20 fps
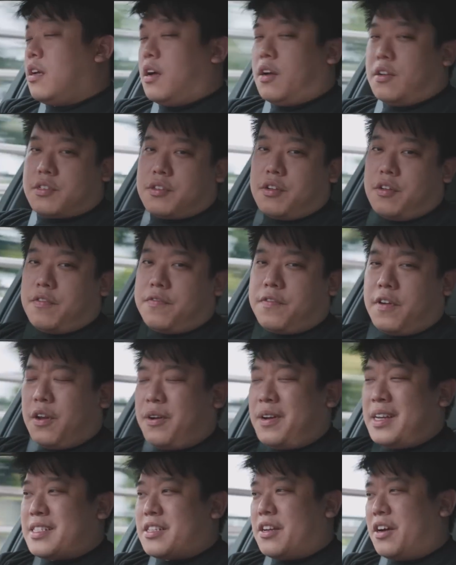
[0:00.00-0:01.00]
Also,
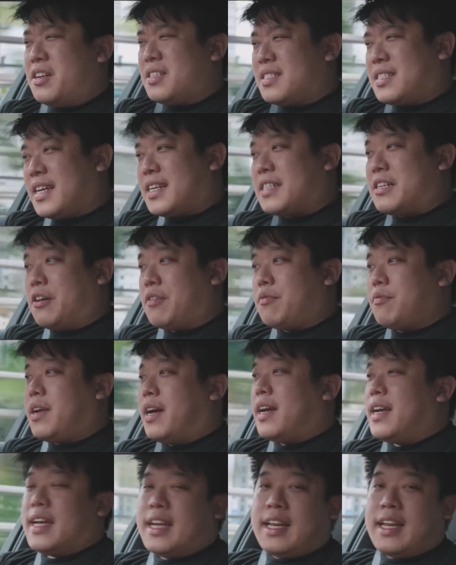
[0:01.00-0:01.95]
follow us on TikTok. We are